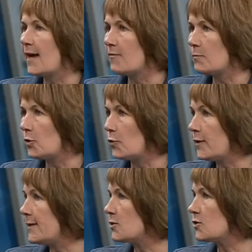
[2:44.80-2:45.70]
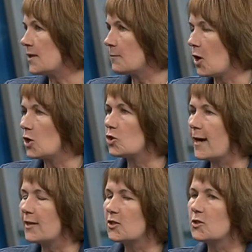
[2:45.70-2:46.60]
to have employees or
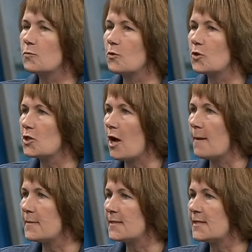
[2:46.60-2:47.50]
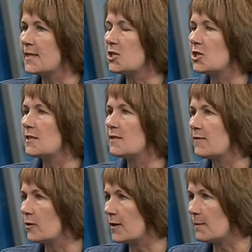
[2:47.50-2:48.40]
subcontractors, workers' compensation is
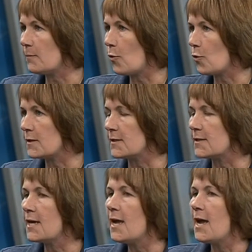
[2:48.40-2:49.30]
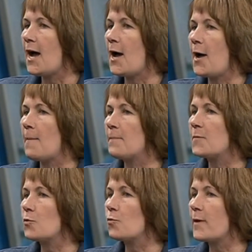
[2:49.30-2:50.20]
very important.
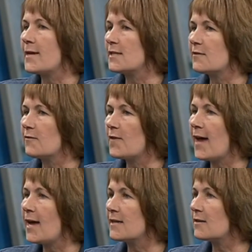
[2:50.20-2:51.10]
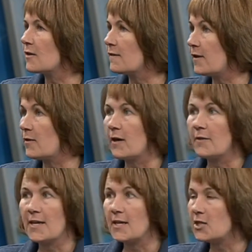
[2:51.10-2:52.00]
The rates for that are going to vary
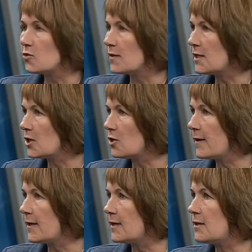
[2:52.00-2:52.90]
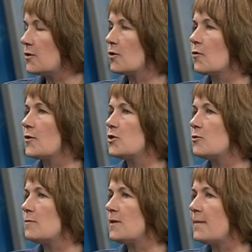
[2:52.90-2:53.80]
on the industry that you're in. They're going
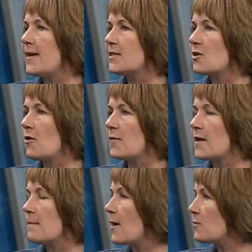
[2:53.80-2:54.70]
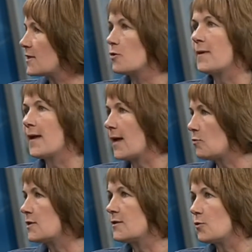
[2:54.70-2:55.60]
to be based on the amounts that you're paying
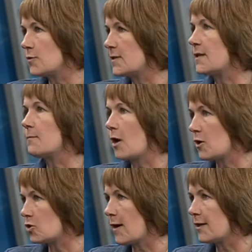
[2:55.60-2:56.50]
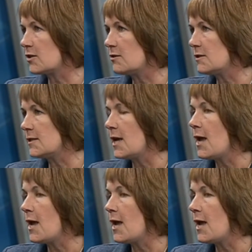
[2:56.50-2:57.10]
out to those subcontractors.